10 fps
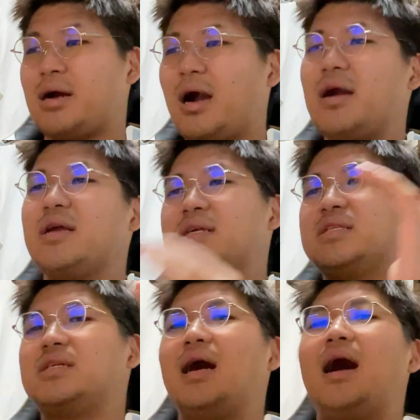car
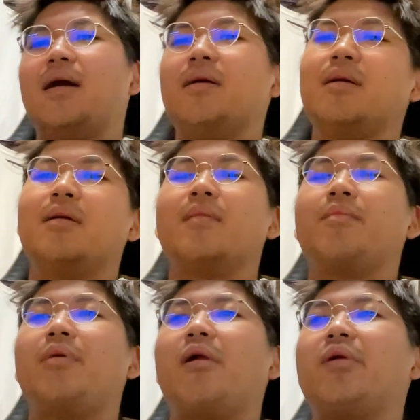is the
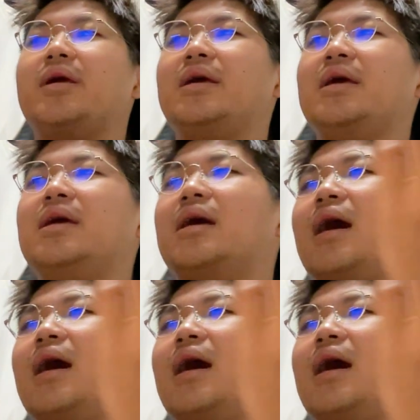very